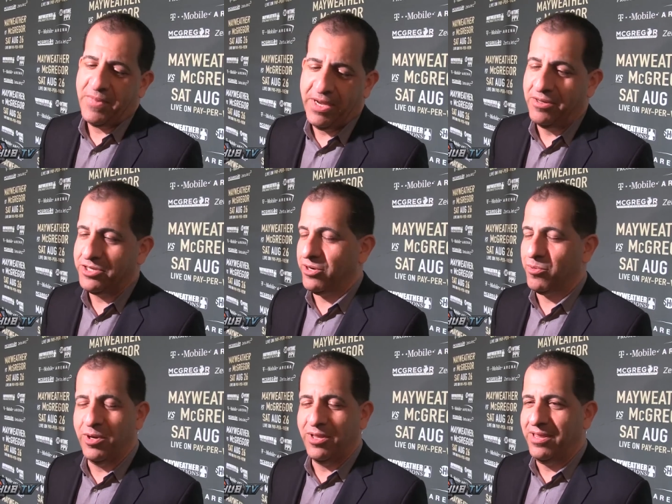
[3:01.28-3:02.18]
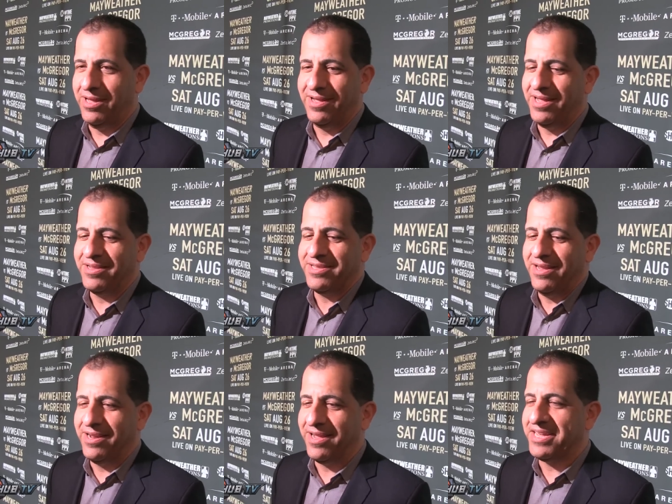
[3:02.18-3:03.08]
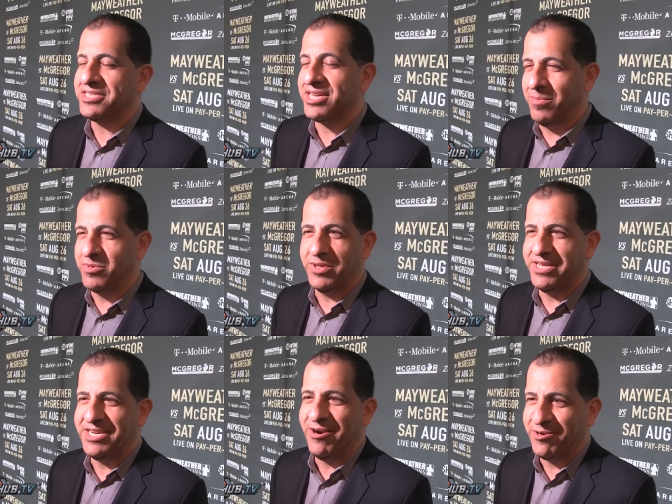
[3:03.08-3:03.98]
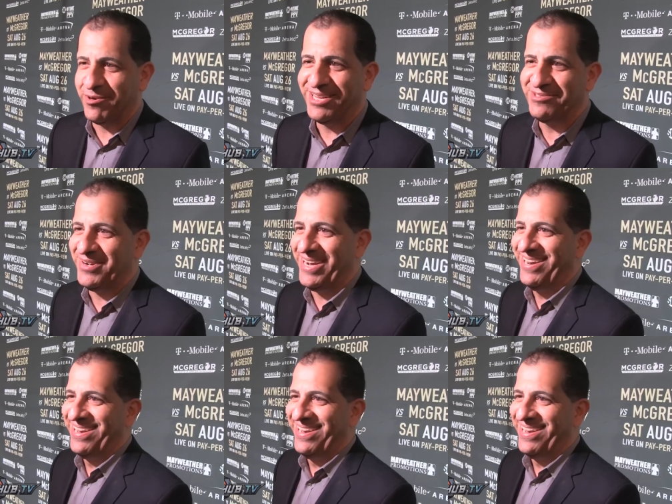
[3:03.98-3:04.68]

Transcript: you know, sure. Well, it I guess comes with the territory. It's fine.